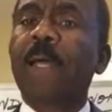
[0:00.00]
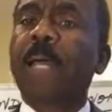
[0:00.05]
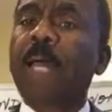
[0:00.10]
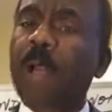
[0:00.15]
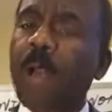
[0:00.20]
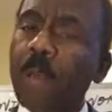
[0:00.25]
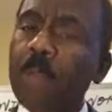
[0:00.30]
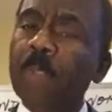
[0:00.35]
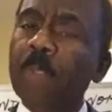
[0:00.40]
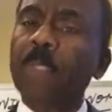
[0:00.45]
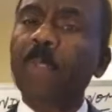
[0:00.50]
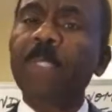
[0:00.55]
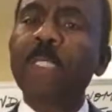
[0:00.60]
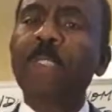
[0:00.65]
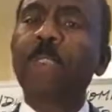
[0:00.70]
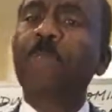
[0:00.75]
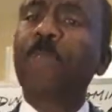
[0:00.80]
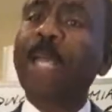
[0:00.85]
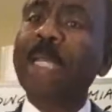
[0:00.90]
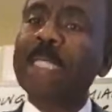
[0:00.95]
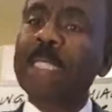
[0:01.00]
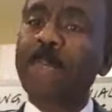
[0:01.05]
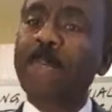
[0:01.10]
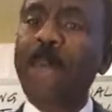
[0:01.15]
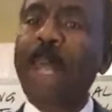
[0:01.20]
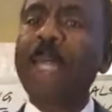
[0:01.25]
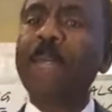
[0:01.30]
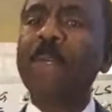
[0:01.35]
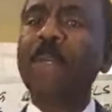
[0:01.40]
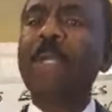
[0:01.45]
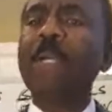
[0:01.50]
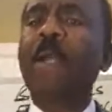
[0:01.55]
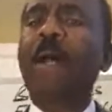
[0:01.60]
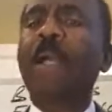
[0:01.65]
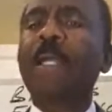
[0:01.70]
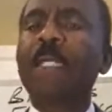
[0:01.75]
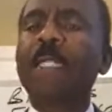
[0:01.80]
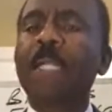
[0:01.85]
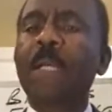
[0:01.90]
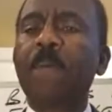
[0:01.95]
an opportunity to expand your
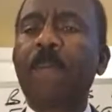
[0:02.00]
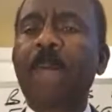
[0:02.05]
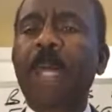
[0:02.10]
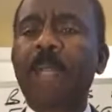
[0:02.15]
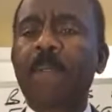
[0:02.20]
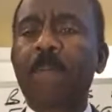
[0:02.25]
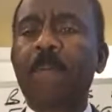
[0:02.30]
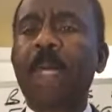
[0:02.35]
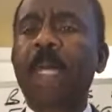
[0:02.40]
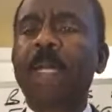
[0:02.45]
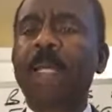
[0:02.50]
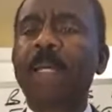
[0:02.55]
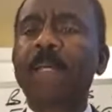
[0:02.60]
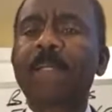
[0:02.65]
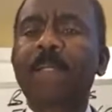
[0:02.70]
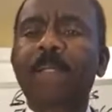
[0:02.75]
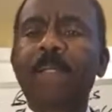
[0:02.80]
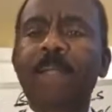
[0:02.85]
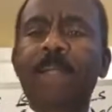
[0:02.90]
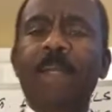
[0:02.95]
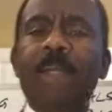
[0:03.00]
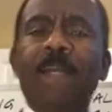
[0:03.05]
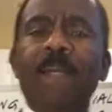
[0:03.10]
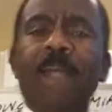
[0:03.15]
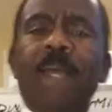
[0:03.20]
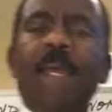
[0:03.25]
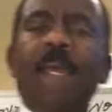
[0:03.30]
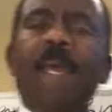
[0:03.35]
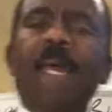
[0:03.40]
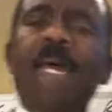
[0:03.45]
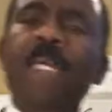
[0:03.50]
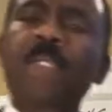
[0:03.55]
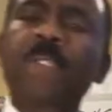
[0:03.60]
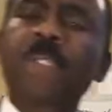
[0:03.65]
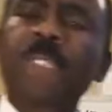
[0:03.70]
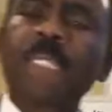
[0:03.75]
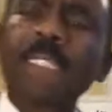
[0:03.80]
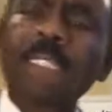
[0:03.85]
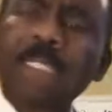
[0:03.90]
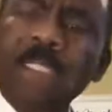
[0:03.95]
knowledge in mathematics.
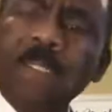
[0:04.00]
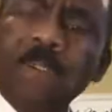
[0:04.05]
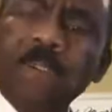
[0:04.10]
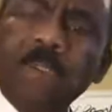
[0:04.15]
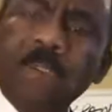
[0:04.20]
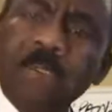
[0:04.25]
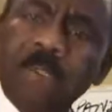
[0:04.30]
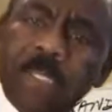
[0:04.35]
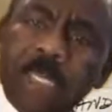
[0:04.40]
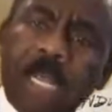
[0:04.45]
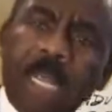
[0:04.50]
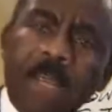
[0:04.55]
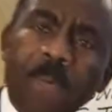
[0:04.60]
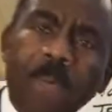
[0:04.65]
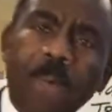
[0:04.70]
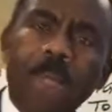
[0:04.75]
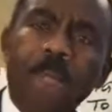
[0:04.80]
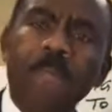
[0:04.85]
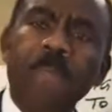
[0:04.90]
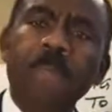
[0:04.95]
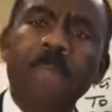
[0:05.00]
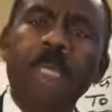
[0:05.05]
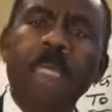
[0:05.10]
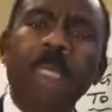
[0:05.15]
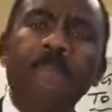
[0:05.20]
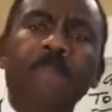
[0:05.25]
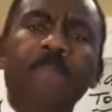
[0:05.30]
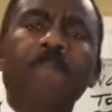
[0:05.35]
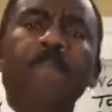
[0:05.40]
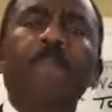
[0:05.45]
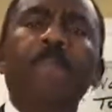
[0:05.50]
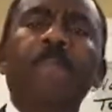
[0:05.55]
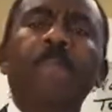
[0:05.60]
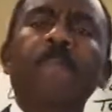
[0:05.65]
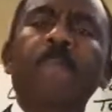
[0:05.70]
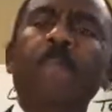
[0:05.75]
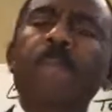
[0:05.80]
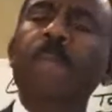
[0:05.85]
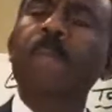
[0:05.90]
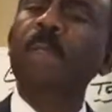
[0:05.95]
And today we're going to be
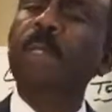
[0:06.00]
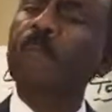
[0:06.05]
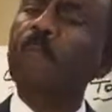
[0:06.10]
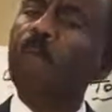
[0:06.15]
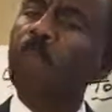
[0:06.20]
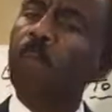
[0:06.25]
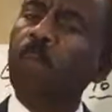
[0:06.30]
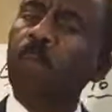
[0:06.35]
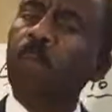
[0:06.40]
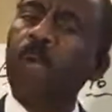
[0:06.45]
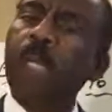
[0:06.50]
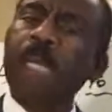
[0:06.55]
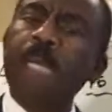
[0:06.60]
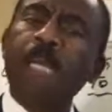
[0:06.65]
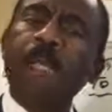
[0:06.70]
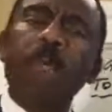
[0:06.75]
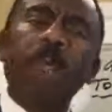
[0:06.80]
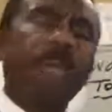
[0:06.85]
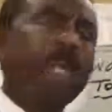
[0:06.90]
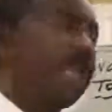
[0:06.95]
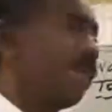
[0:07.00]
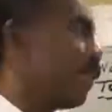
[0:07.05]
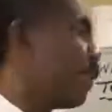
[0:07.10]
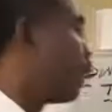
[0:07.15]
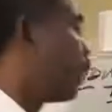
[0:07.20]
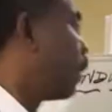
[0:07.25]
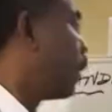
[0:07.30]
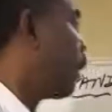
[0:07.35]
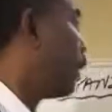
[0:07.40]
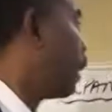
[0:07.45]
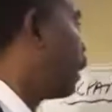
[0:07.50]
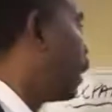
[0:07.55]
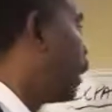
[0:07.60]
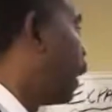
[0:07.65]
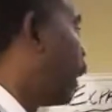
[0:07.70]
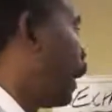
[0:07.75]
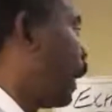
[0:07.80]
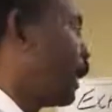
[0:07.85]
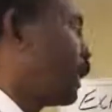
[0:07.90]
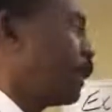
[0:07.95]
working with
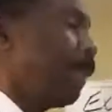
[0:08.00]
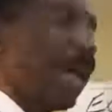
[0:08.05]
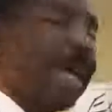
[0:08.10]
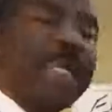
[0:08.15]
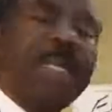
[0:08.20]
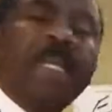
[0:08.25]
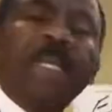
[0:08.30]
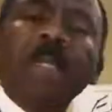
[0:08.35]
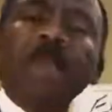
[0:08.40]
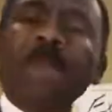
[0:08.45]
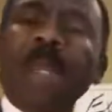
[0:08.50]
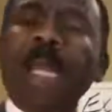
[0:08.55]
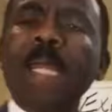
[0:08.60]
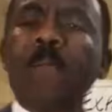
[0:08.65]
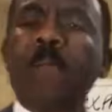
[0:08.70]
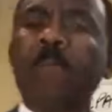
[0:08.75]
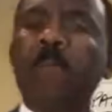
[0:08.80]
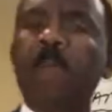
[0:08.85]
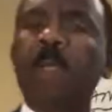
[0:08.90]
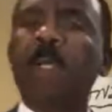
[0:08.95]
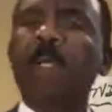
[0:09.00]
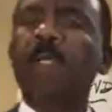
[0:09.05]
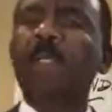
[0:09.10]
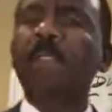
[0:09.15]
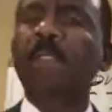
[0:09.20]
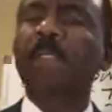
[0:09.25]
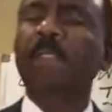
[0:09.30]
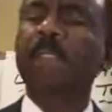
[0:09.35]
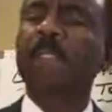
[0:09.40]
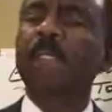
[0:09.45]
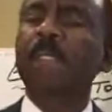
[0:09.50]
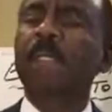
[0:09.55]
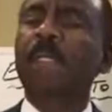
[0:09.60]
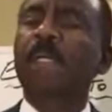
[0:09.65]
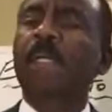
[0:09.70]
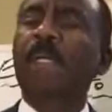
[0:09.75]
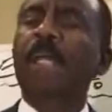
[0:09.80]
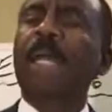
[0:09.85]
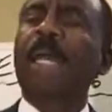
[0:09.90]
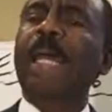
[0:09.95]
expanding binomials
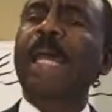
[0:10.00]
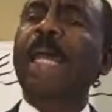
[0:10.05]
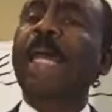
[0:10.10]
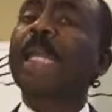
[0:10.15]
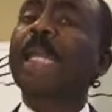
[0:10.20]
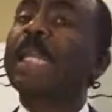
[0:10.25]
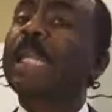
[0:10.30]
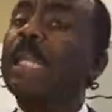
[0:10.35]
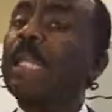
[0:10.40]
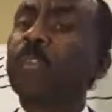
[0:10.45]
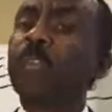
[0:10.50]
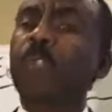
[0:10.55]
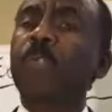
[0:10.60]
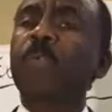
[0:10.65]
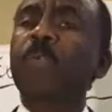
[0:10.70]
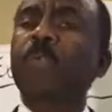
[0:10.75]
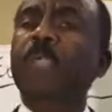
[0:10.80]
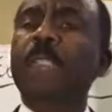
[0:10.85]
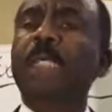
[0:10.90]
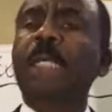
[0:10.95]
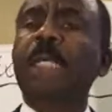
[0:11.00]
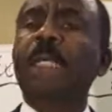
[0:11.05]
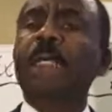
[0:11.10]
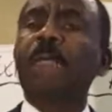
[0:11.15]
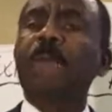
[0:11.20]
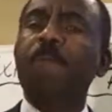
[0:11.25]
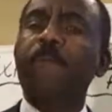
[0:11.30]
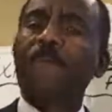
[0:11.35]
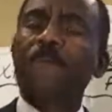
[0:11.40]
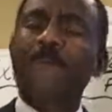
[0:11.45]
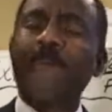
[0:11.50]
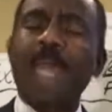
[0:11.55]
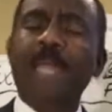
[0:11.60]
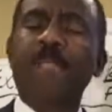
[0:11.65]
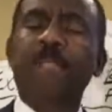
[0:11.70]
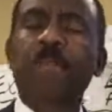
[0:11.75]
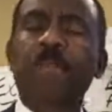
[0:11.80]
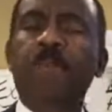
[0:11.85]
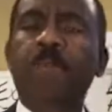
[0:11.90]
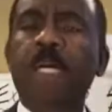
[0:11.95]
and introducing
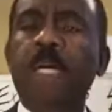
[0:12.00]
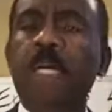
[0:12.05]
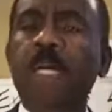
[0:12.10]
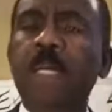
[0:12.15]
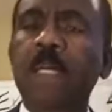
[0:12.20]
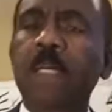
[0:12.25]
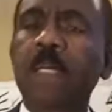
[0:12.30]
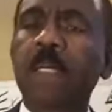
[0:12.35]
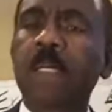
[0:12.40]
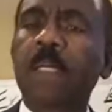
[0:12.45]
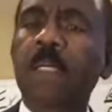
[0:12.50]
factoring